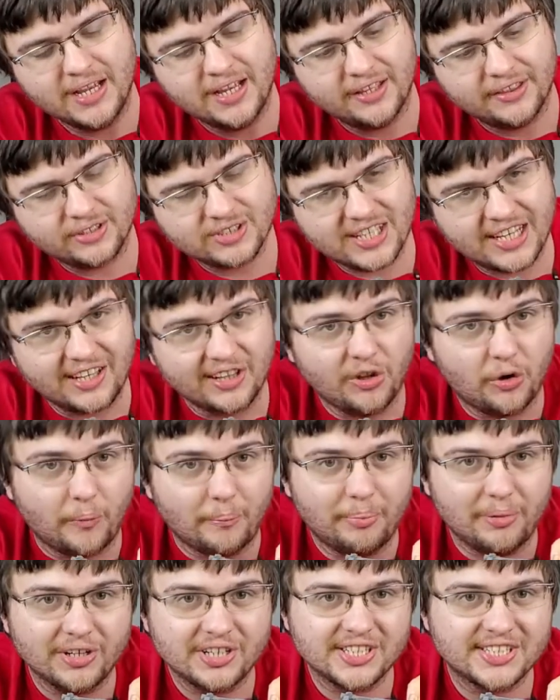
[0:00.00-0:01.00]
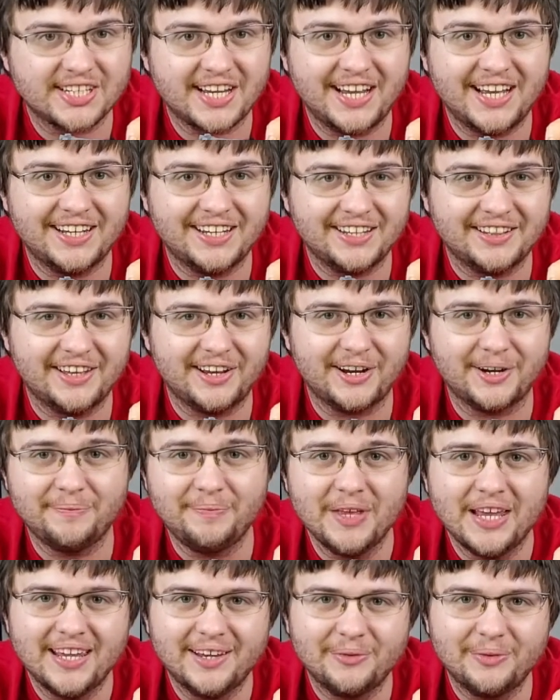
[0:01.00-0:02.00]
There's like a little book stand in there,
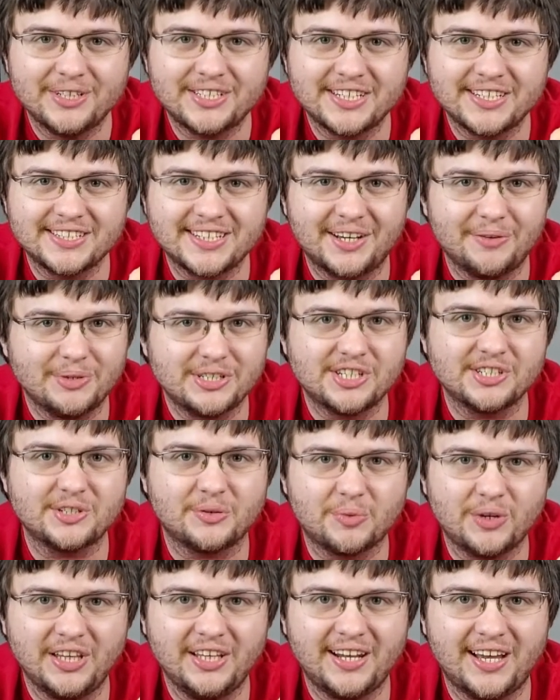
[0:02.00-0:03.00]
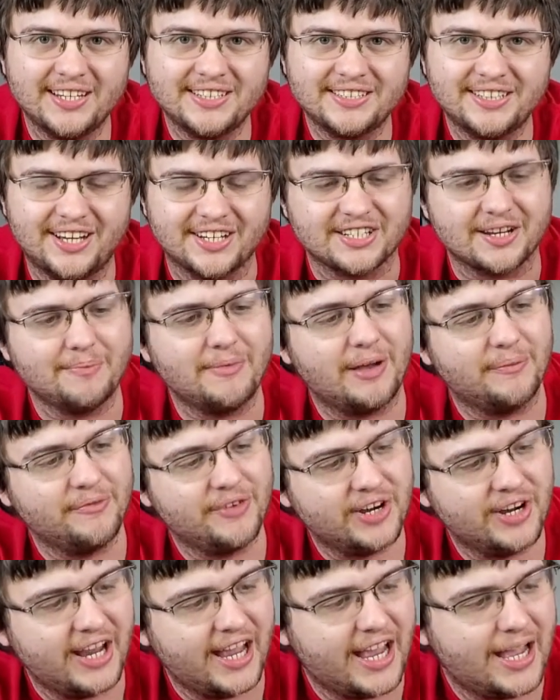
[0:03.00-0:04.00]
which is a really nice touch. I'm
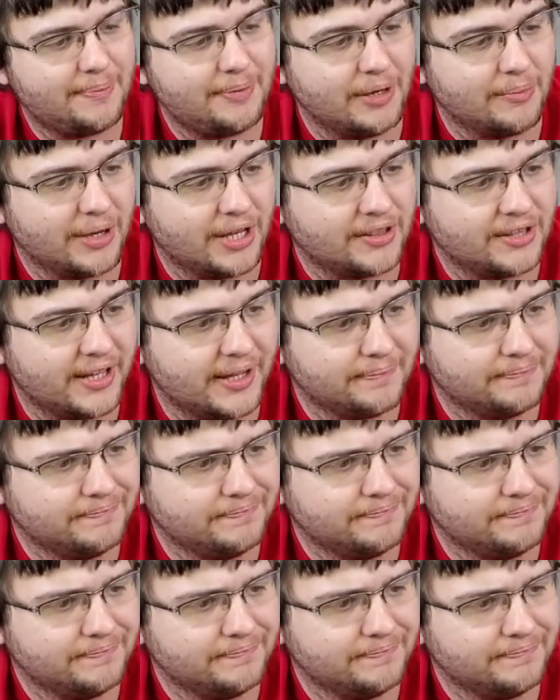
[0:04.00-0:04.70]
very happy about that.